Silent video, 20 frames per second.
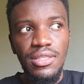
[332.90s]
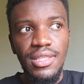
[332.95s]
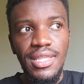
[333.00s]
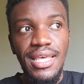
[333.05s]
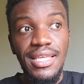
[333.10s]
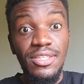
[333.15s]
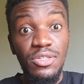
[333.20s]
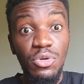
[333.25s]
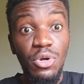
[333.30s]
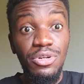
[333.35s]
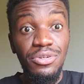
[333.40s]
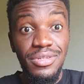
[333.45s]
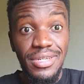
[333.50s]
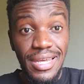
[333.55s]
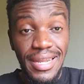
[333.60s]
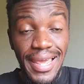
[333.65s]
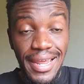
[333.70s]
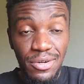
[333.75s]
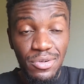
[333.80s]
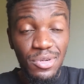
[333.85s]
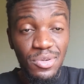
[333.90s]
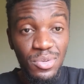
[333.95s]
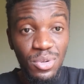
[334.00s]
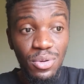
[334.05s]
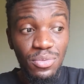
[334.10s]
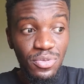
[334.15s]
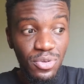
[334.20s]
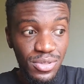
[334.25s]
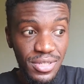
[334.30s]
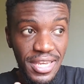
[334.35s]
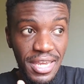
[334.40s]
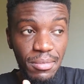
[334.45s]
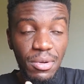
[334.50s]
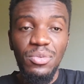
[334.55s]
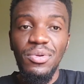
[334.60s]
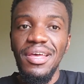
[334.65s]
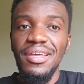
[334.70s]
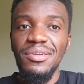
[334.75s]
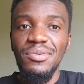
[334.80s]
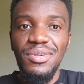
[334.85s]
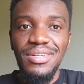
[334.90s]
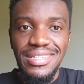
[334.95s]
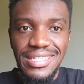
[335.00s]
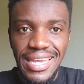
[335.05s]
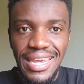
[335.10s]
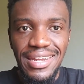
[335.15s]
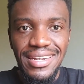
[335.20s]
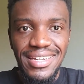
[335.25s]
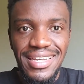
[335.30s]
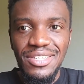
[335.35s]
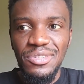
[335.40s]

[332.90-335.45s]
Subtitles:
it's going to get Android 12 because it came out with Android 10.